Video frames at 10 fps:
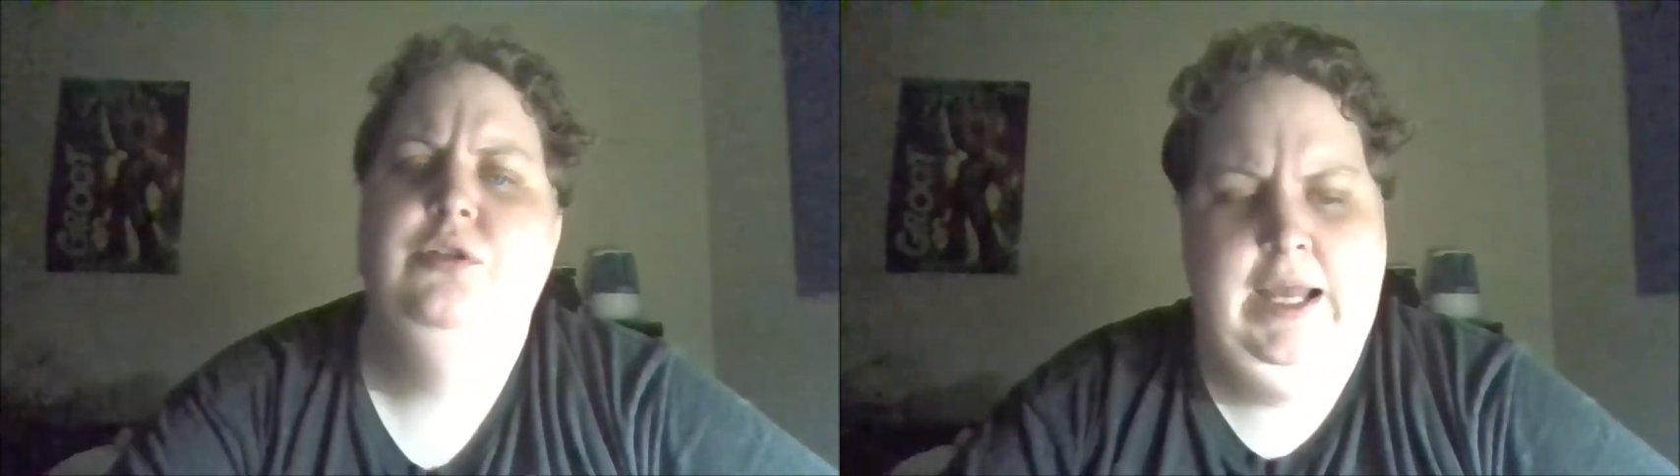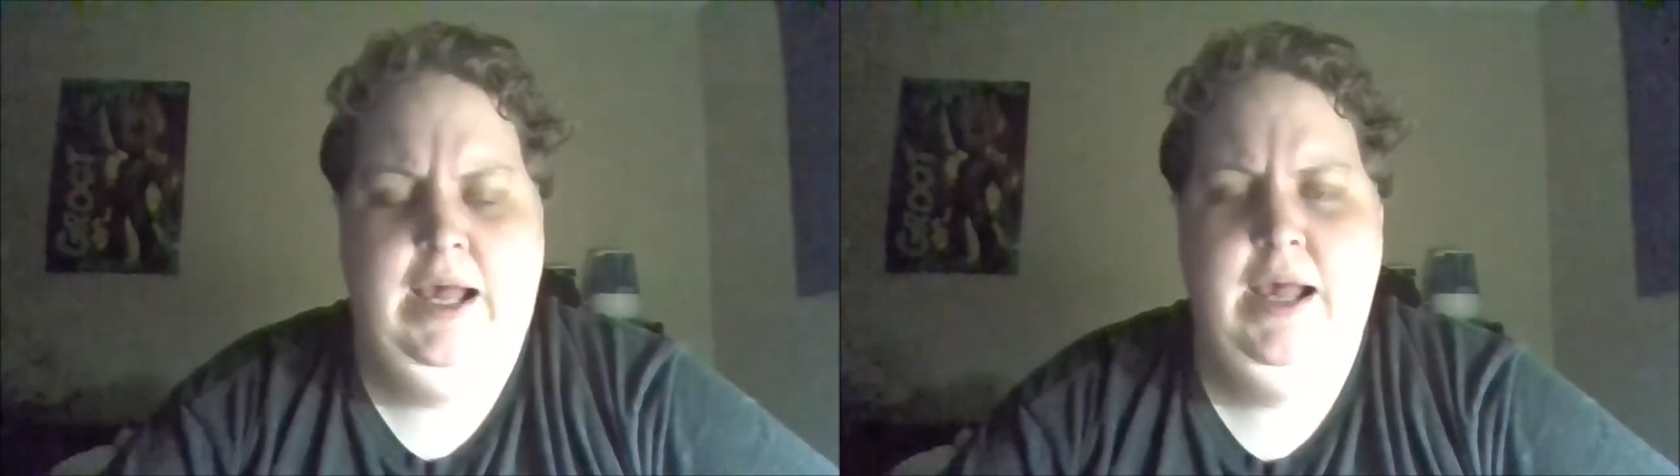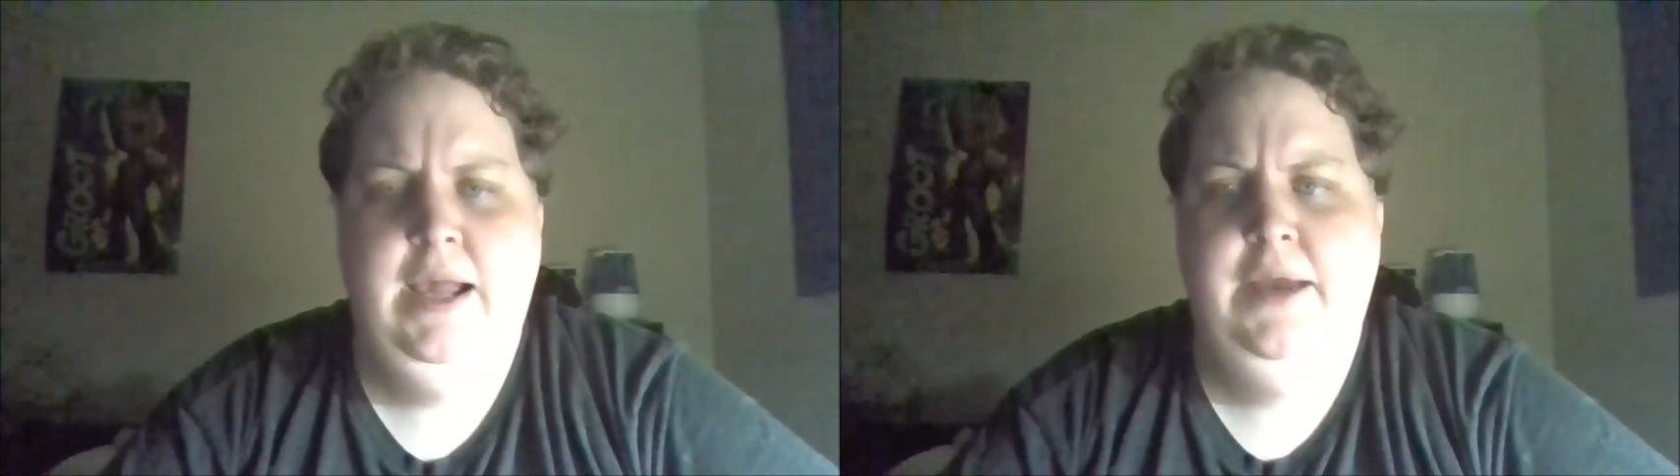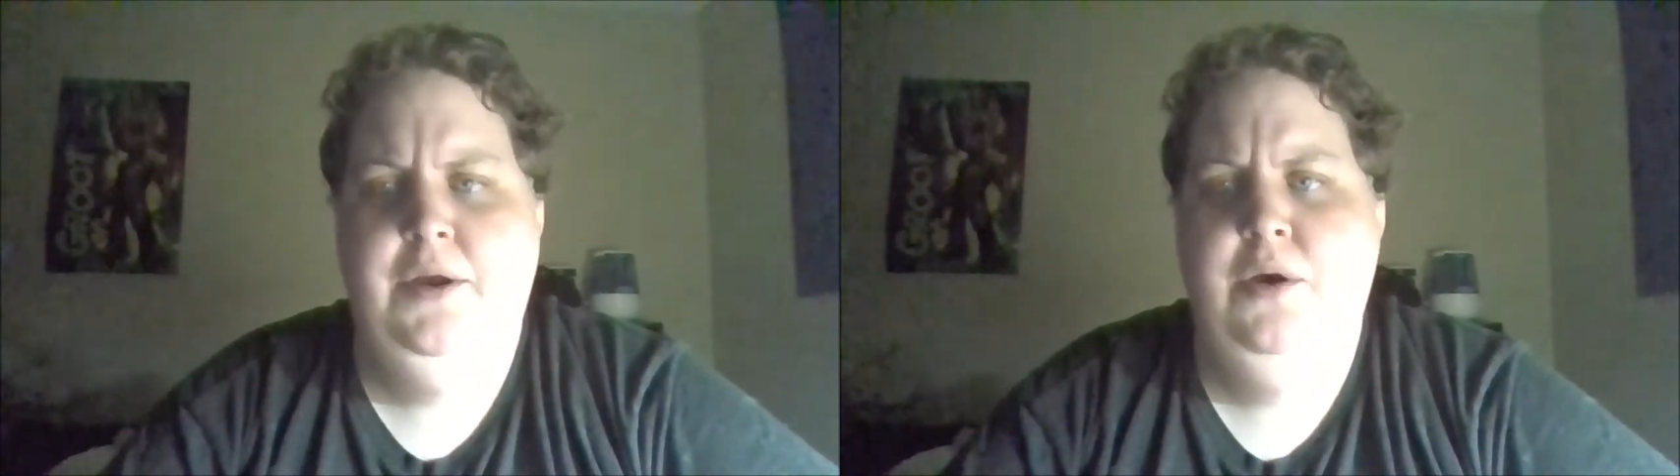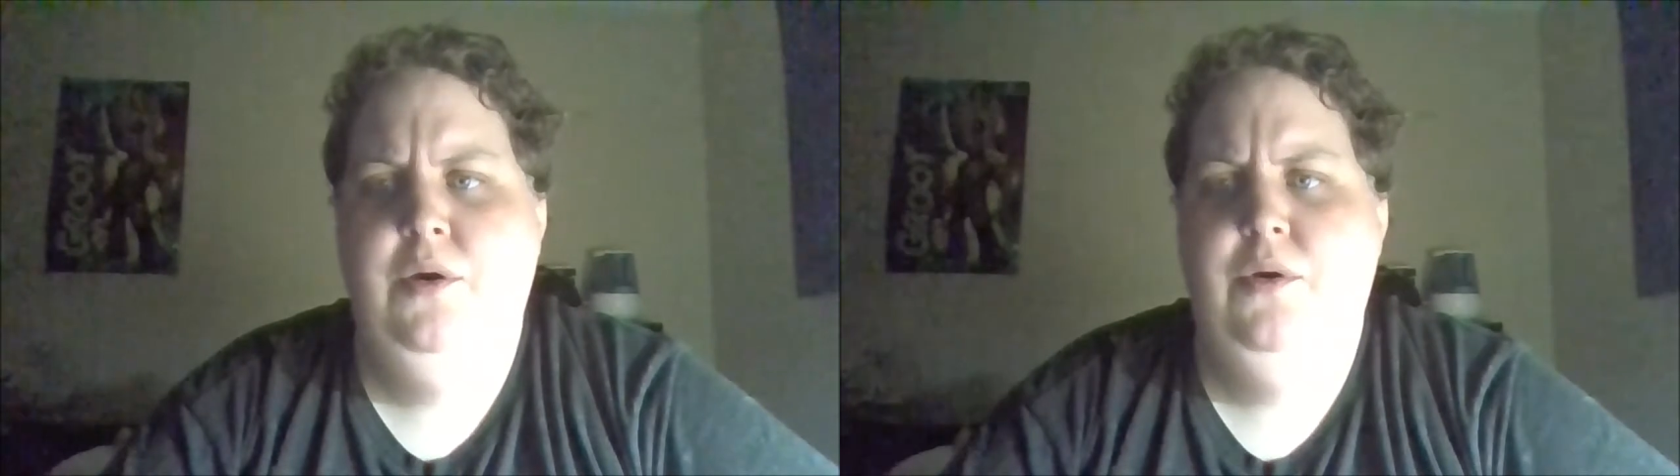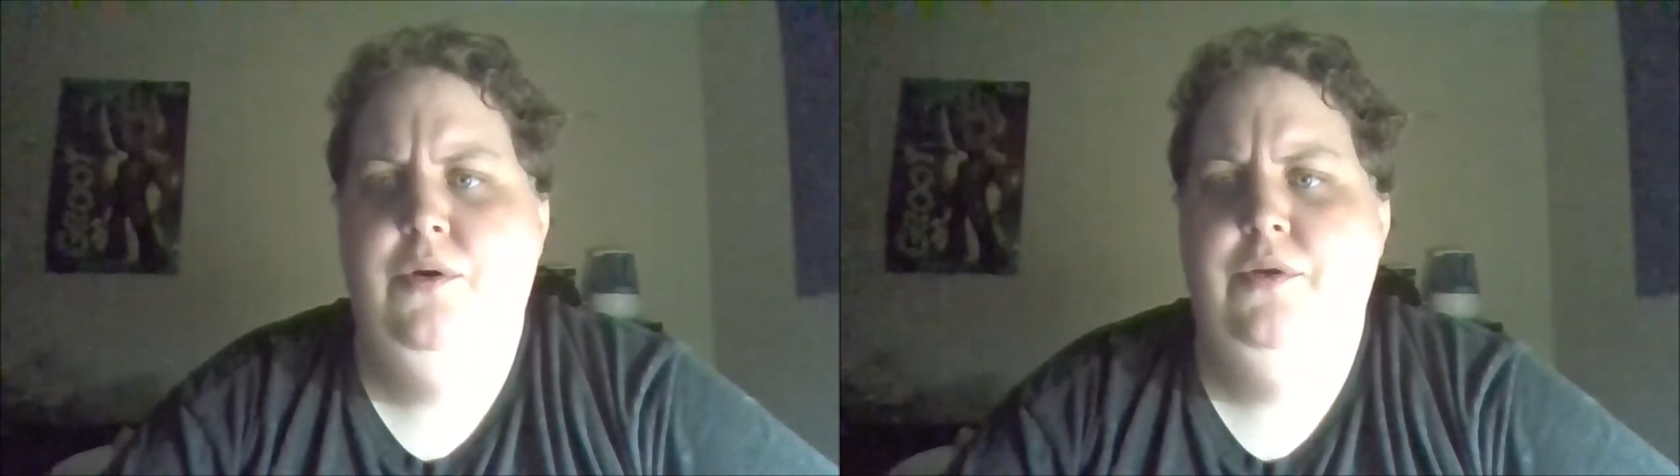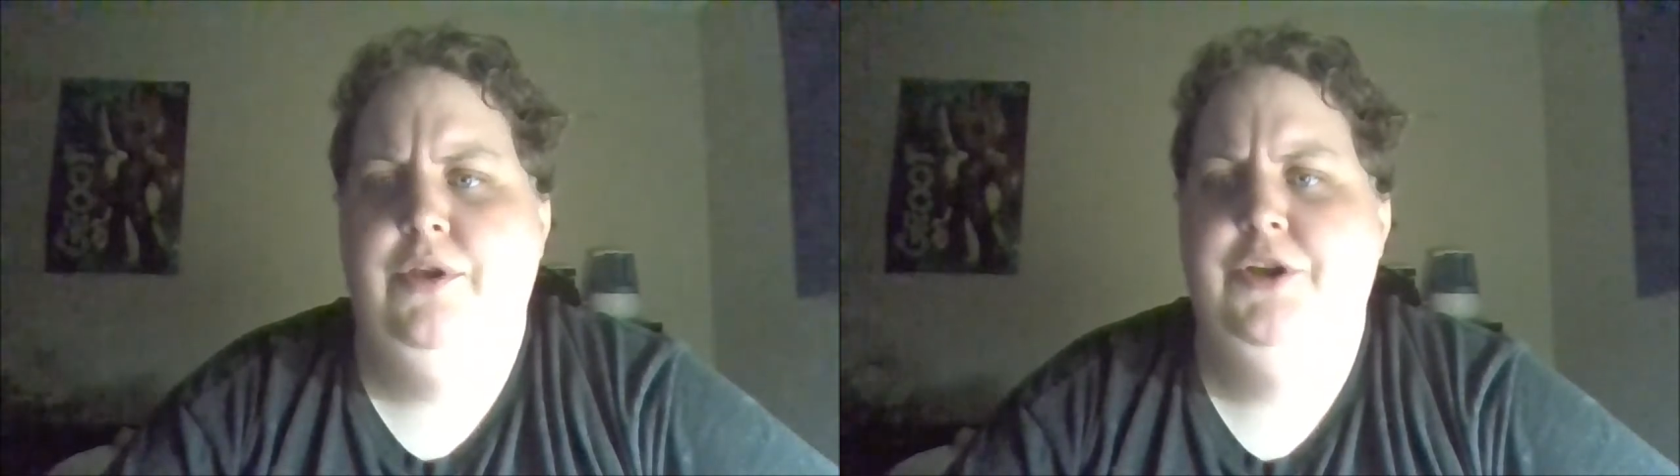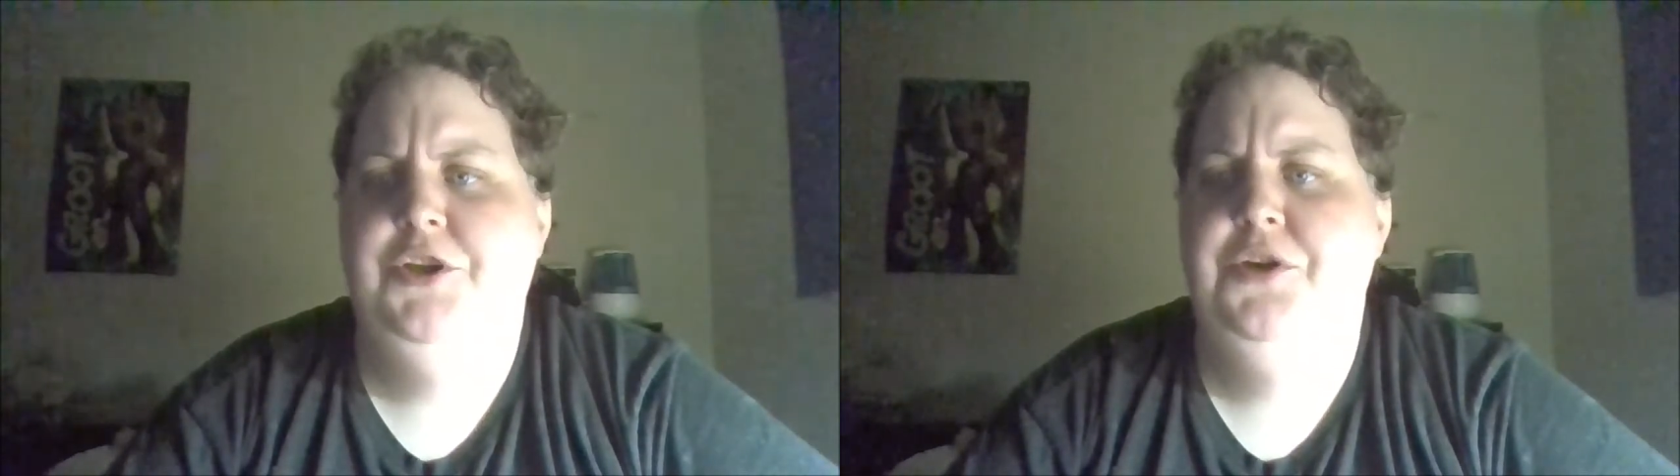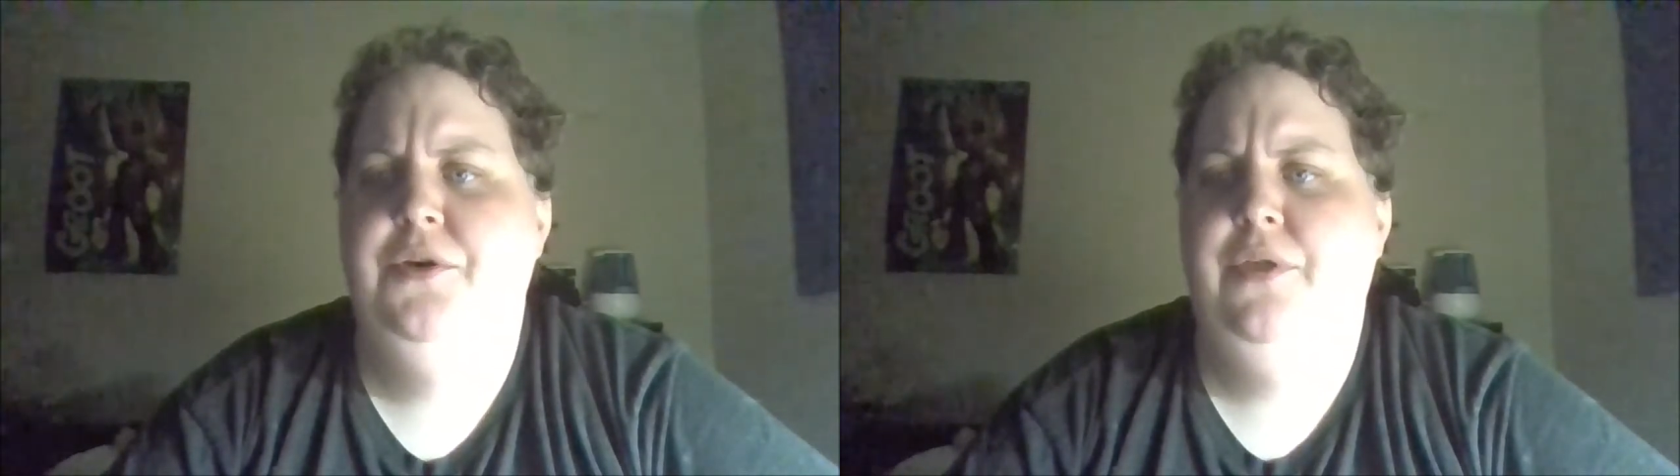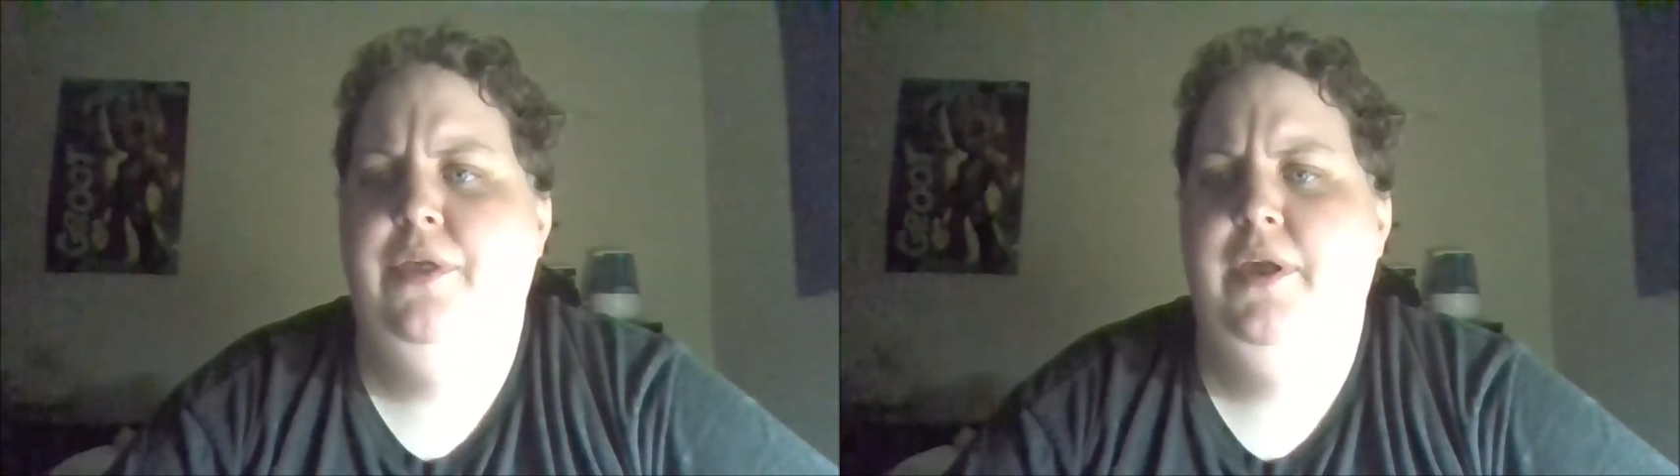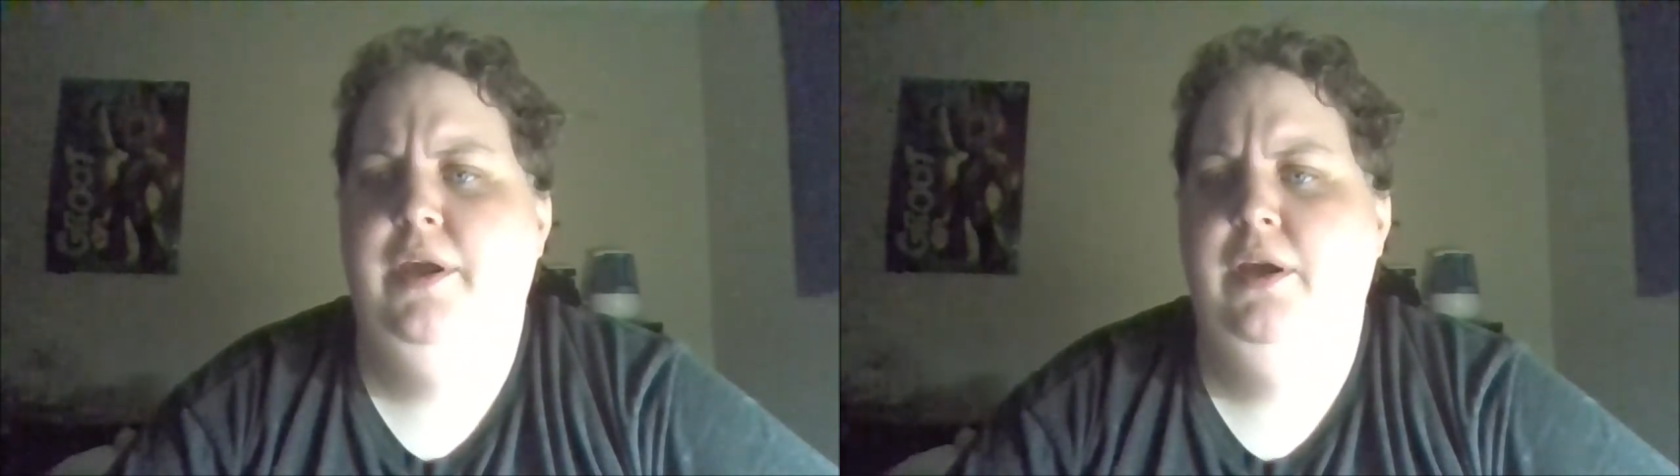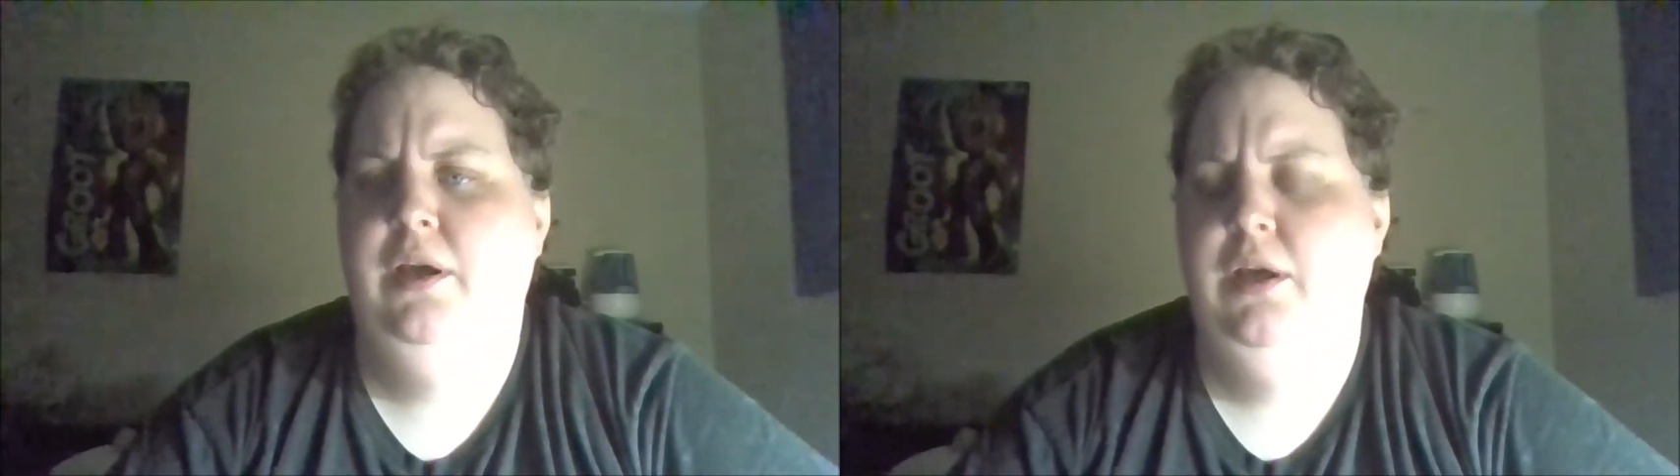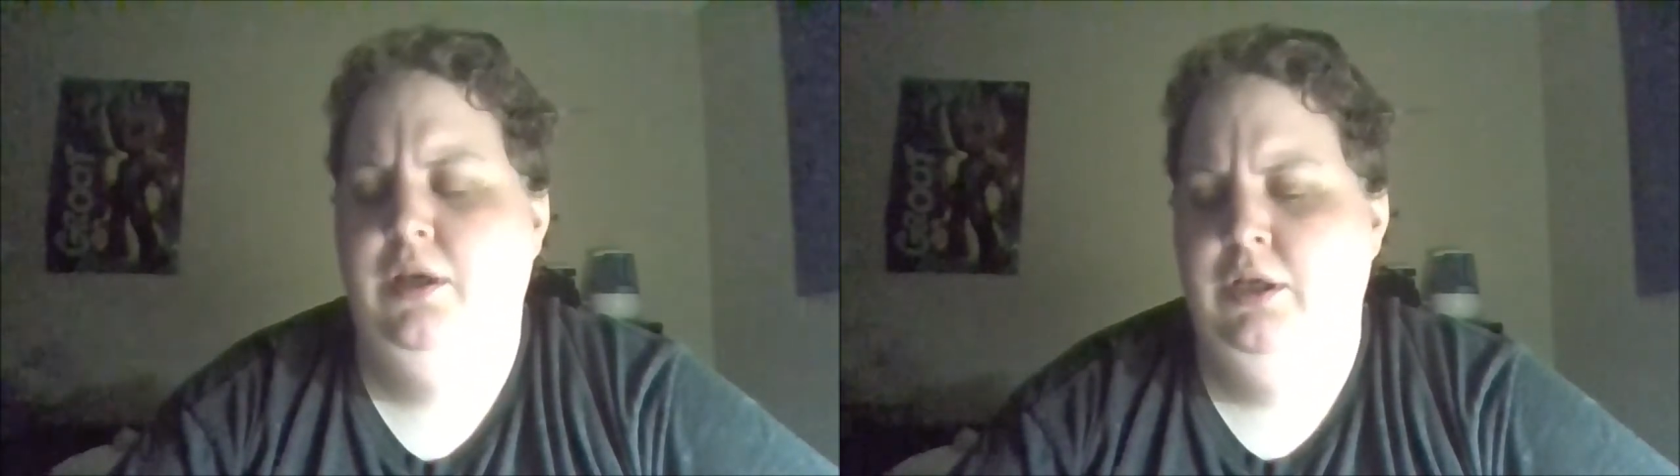And I know that you think